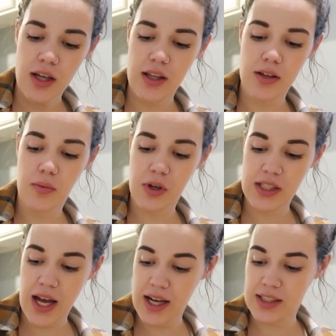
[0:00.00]
Either we're
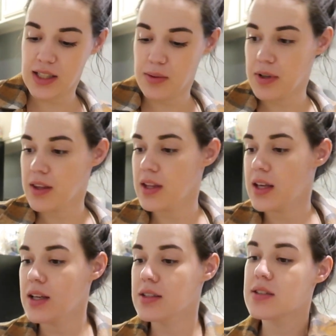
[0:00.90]
tag teaming
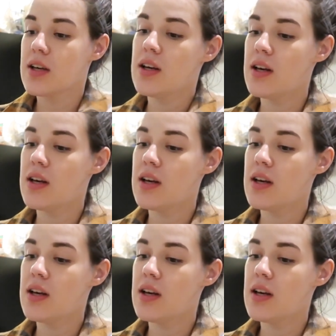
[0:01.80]
things,